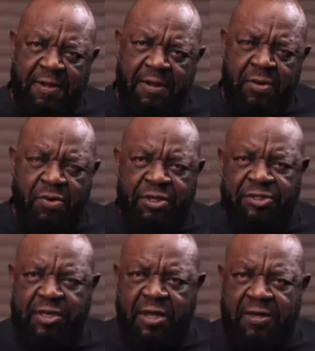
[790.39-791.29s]
No, he's
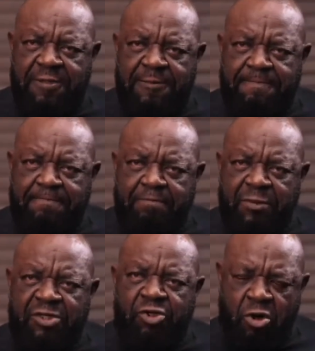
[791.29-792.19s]
not.
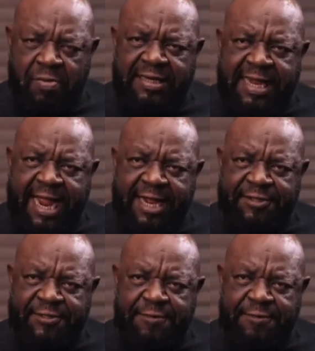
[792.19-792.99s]
He's traumatized.